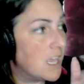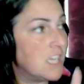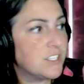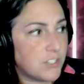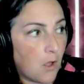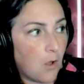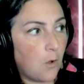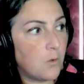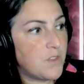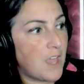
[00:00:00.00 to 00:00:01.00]

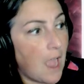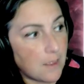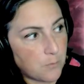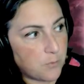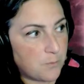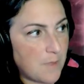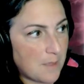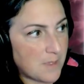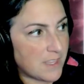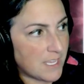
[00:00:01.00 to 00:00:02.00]
So that made
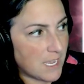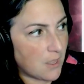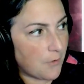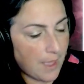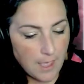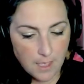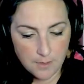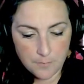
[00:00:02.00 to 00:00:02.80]
me think, okay,